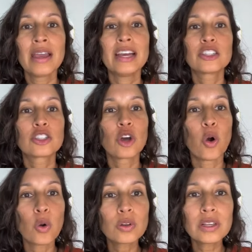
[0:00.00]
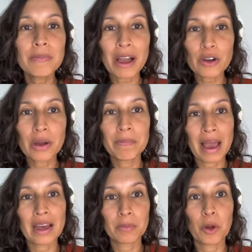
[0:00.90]
It's totally
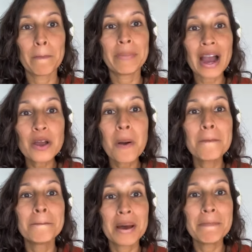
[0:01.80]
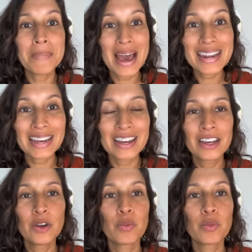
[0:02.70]
biocompatible, biomimetic,